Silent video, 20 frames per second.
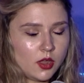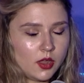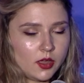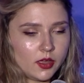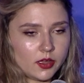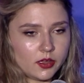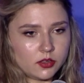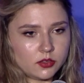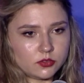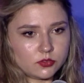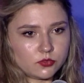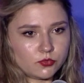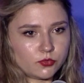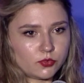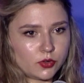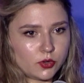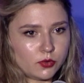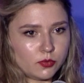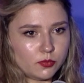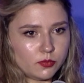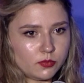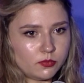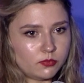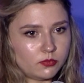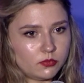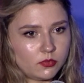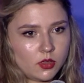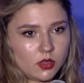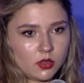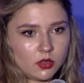and from
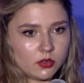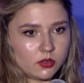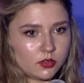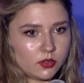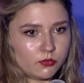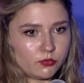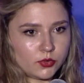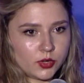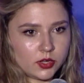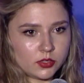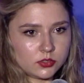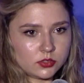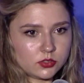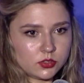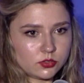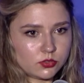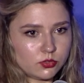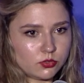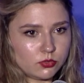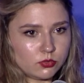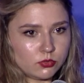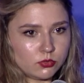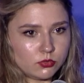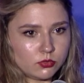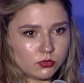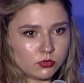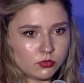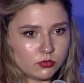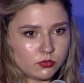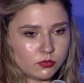the friends
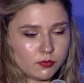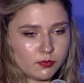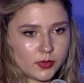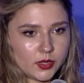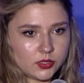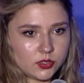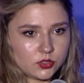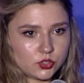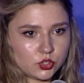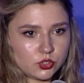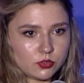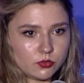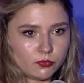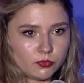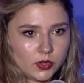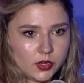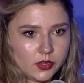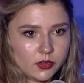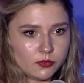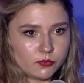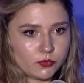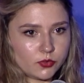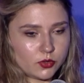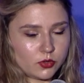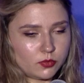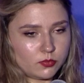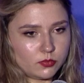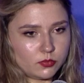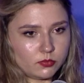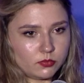who managed to flee
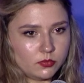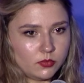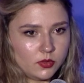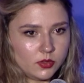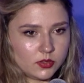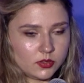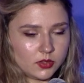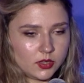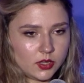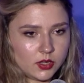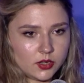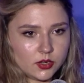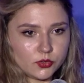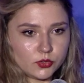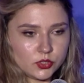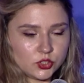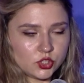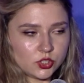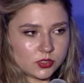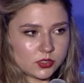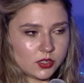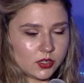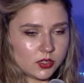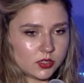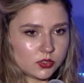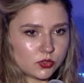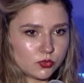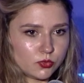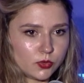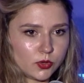from the regions
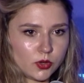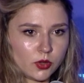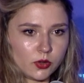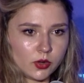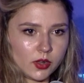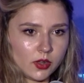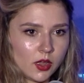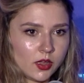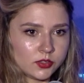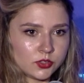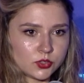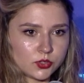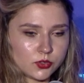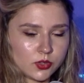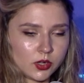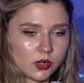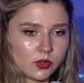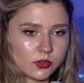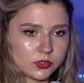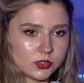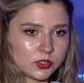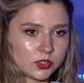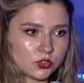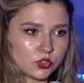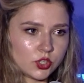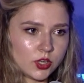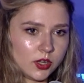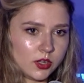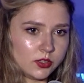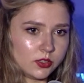that were under the constant
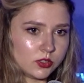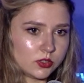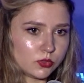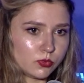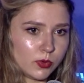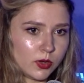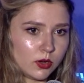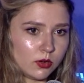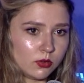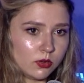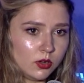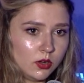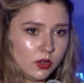shelling as well.